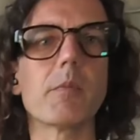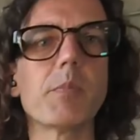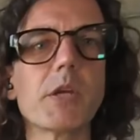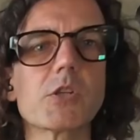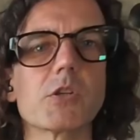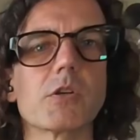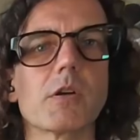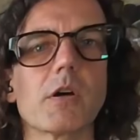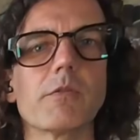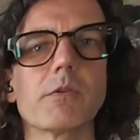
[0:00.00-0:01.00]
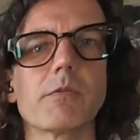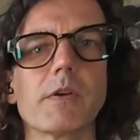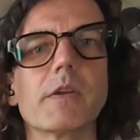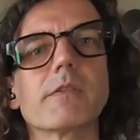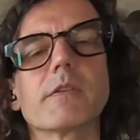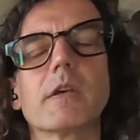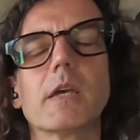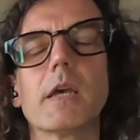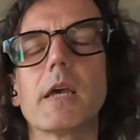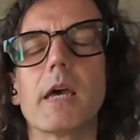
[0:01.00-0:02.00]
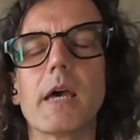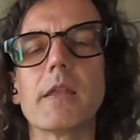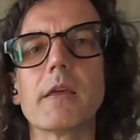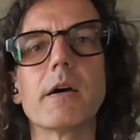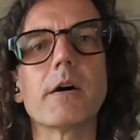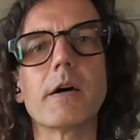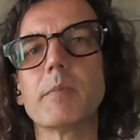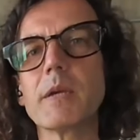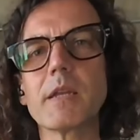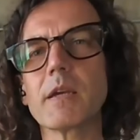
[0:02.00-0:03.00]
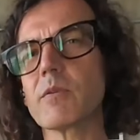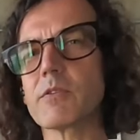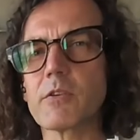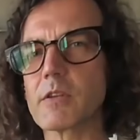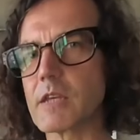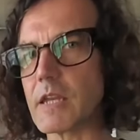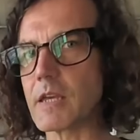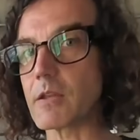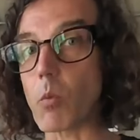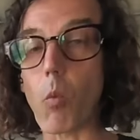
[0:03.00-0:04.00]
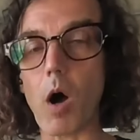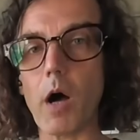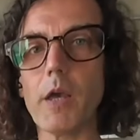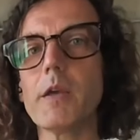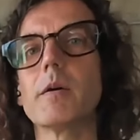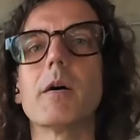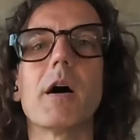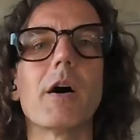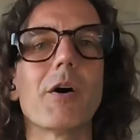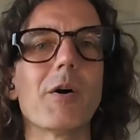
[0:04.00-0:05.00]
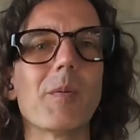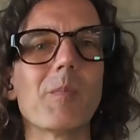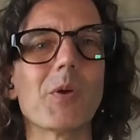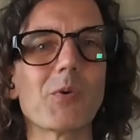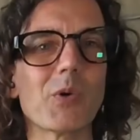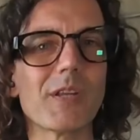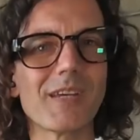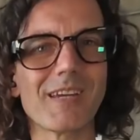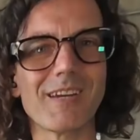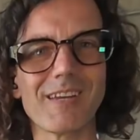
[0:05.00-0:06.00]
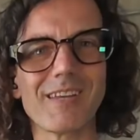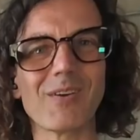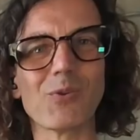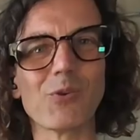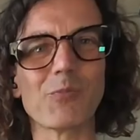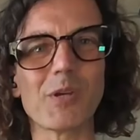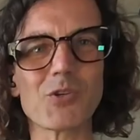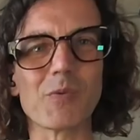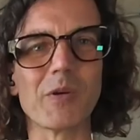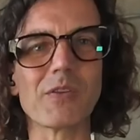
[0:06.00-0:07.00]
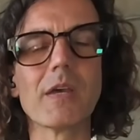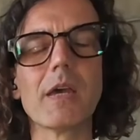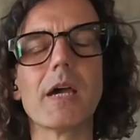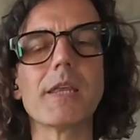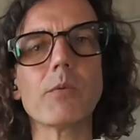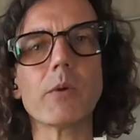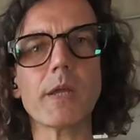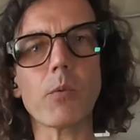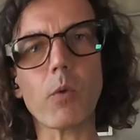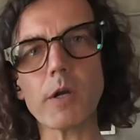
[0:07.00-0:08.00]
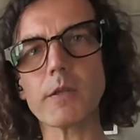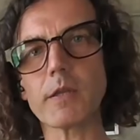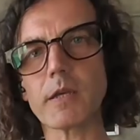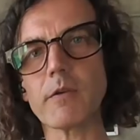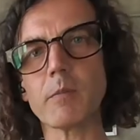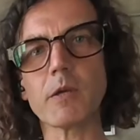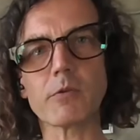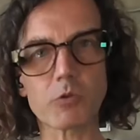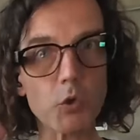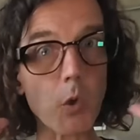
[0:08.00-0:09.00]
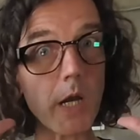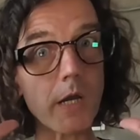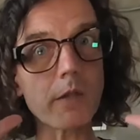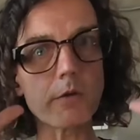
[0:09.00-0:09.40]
picture of your face. And at the beginning, I was not getting it why, but where they were getting all those measurements. And then when I wore it, they gave me a trial.